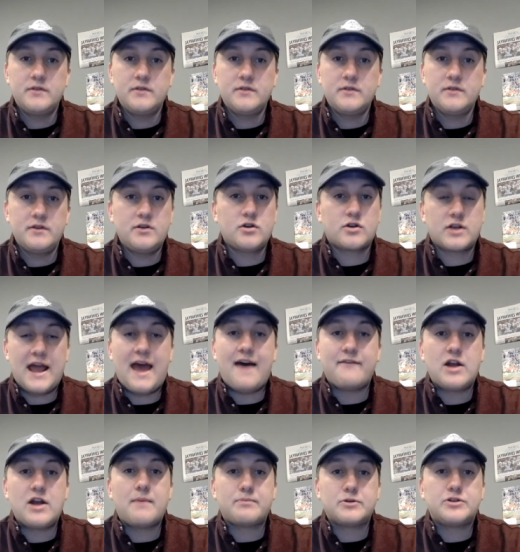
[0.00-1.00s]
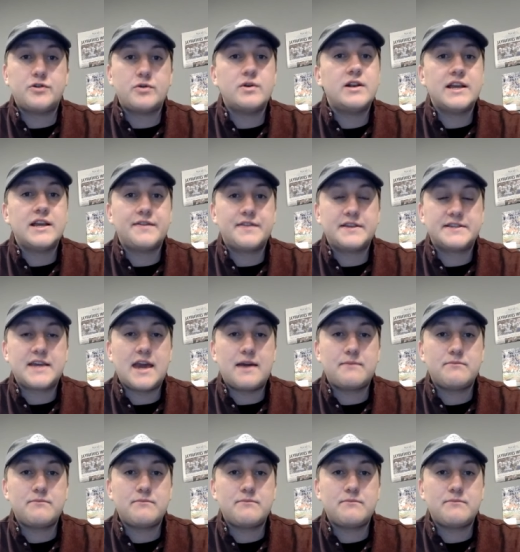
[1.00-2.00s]
you're going to have an opportunity in this
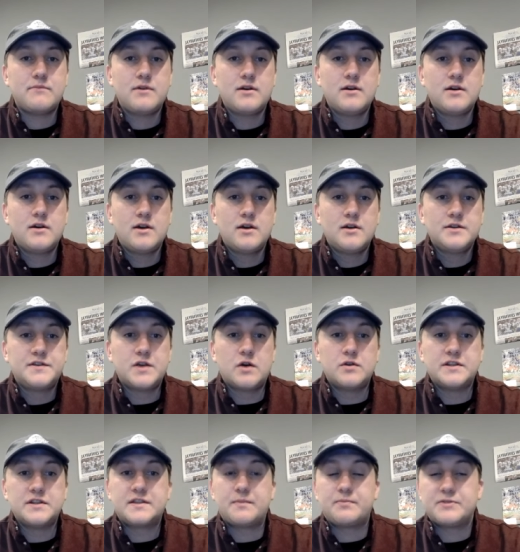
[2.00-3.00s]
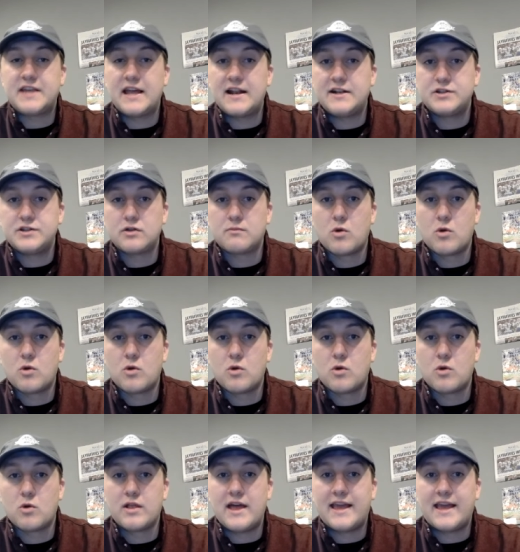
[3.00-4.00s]
game. So does the percentage look more
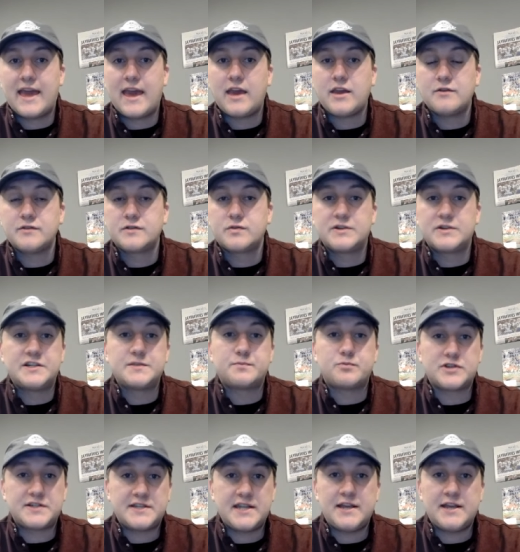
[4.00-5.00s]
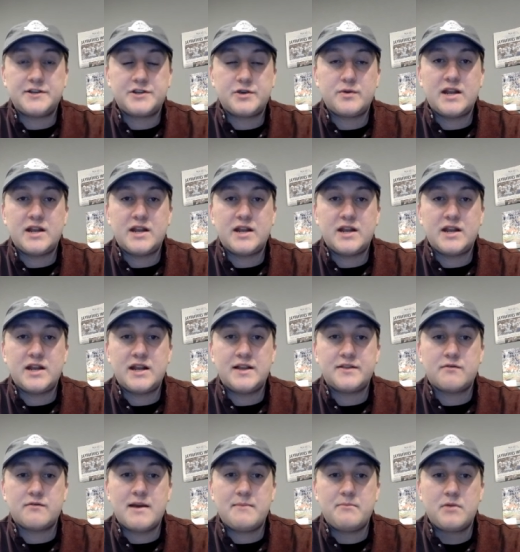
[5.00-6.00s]
like KU's, which is pristine shooting at the
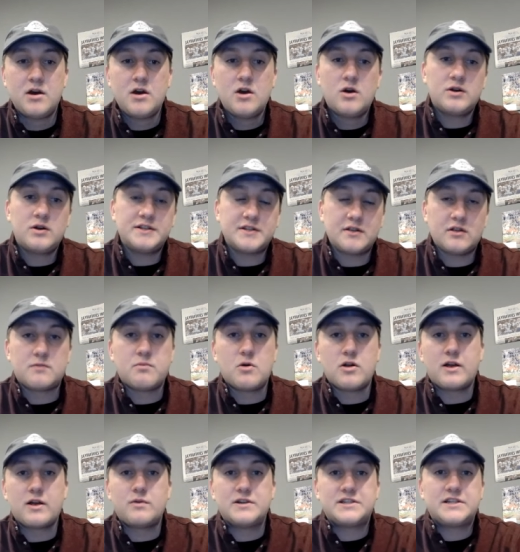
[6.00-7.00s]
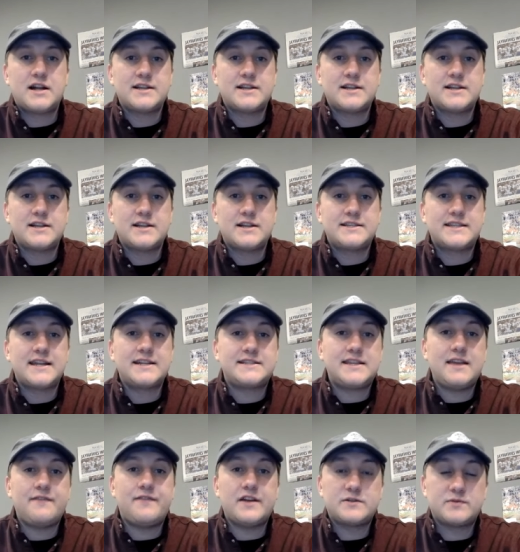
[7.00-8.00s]
rim, or does it look more like Wichita State's
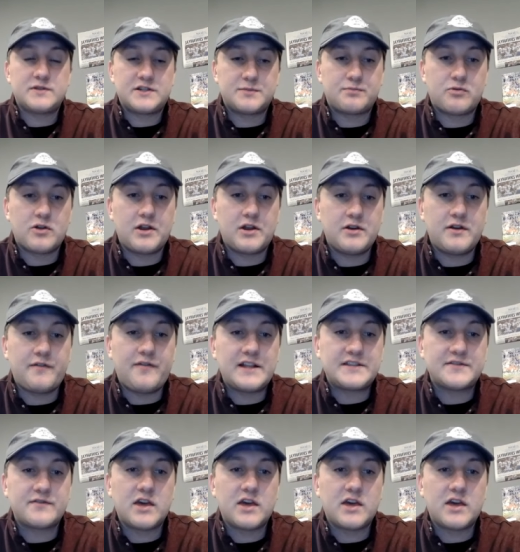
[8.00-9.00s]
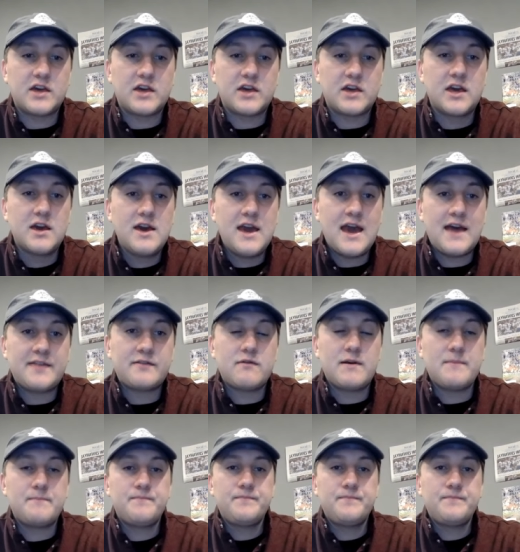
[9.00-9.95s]
defense, which is pretty good defensively at the rim?